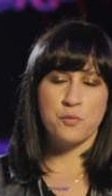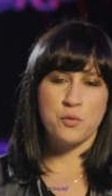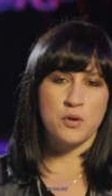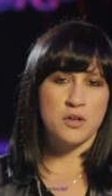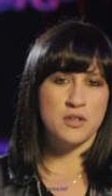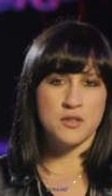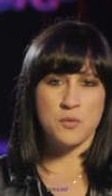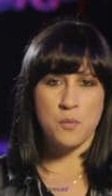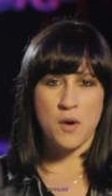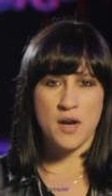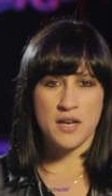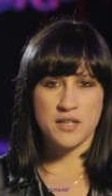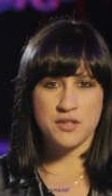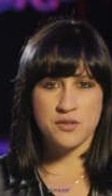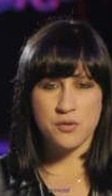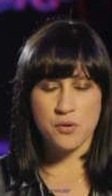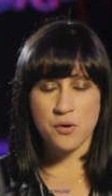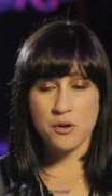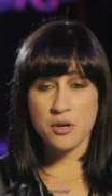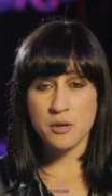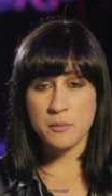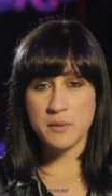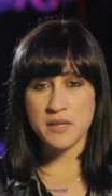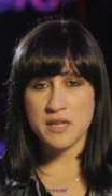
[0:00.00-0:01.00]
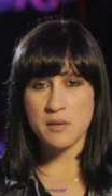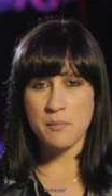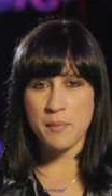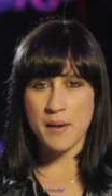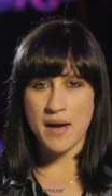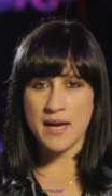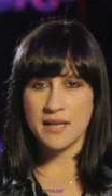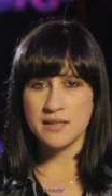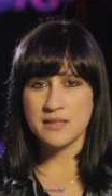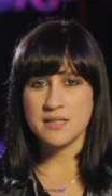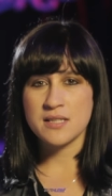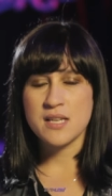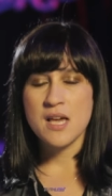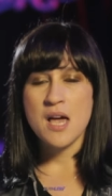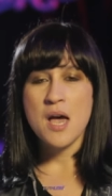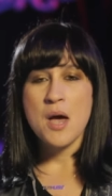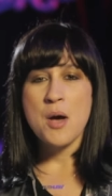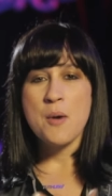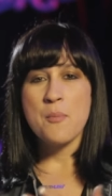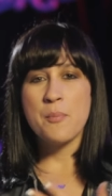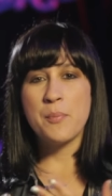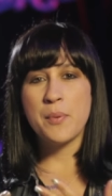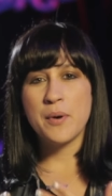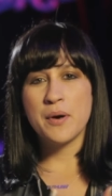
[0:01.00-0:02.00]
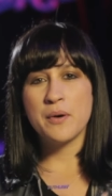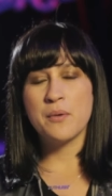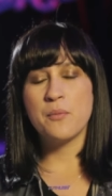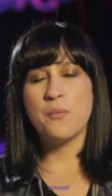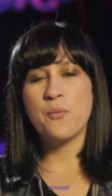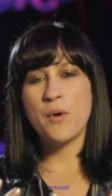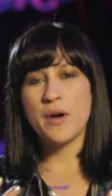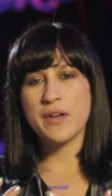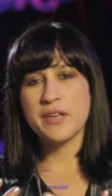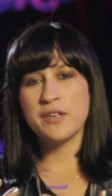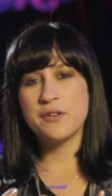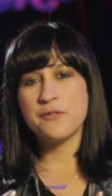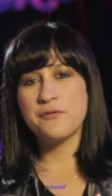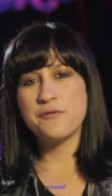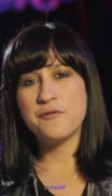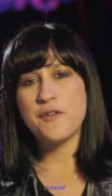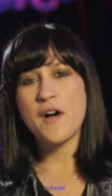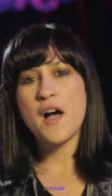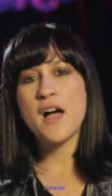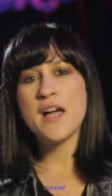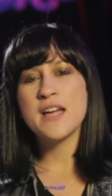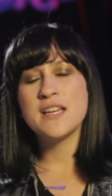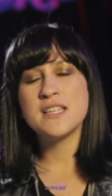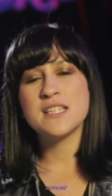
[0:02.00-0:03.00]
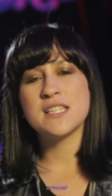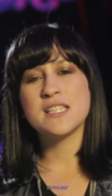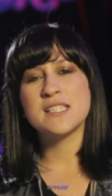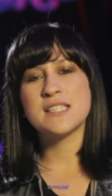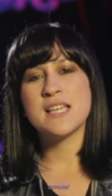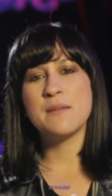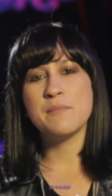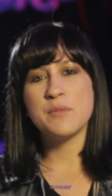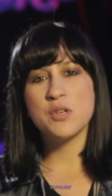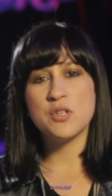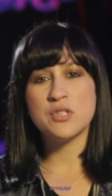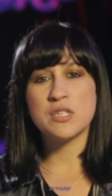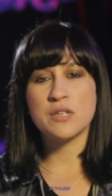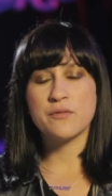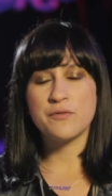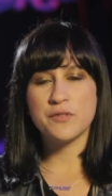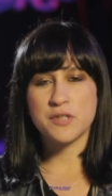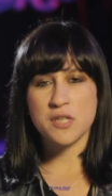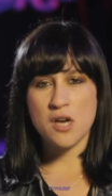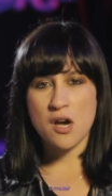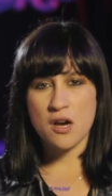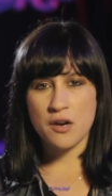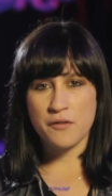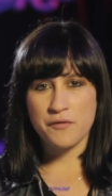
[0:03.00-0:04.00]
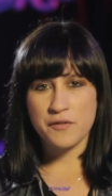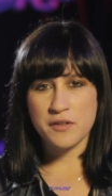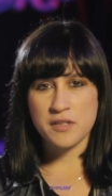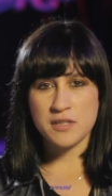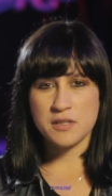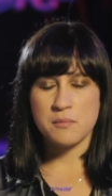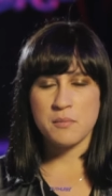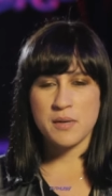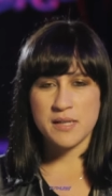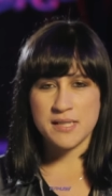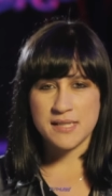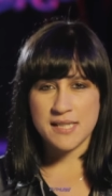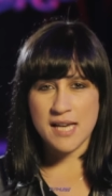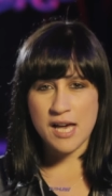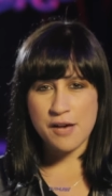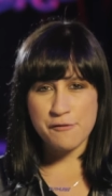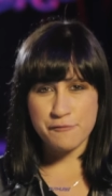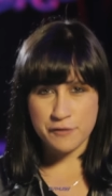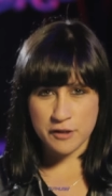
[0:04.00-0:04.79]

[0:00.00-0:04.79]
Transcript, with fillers: worldwide tour with a band. But what you'll find is that music photographers, myself